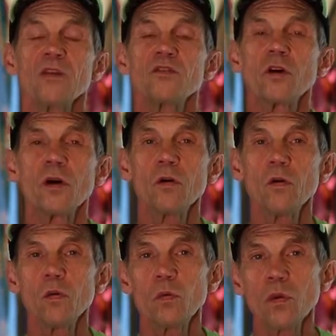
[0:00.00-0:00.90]

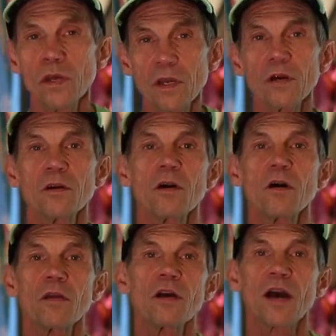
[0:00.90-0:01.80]
So here
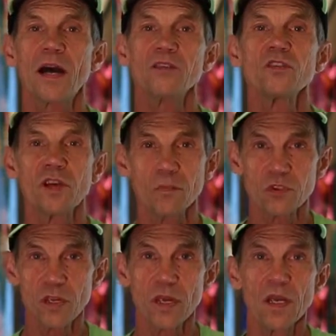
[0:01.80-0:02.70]
are the concepts.